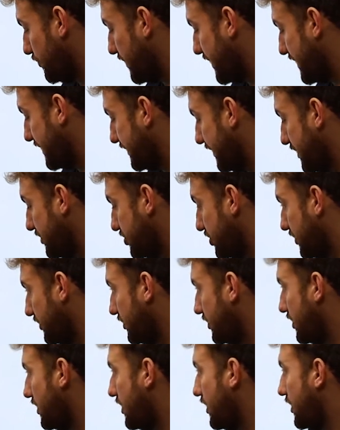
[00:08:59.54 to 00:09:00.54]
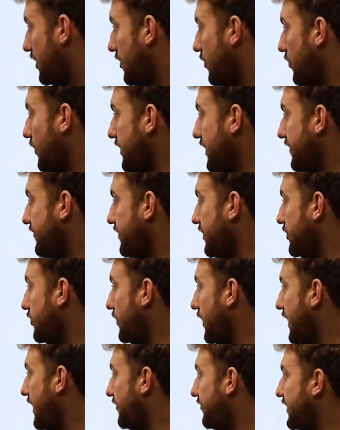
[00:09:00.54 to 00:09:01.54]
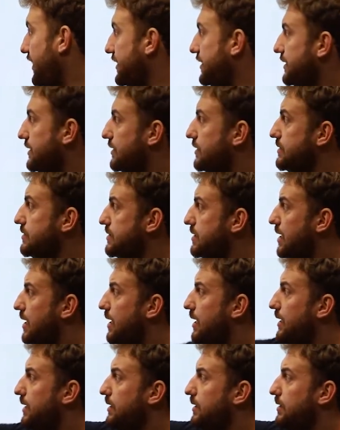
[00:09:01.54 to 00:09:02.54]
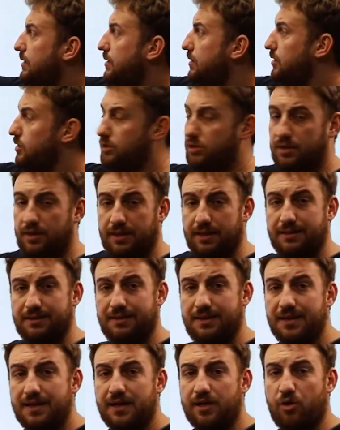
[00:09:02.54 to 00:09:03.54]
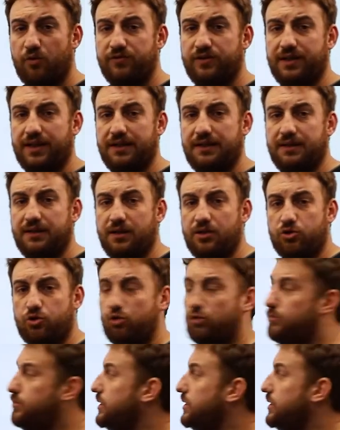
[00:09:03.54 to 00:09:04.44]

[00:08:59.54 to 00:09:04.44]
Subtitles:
pay attention. Whenever you have radicals, the interior of the radical should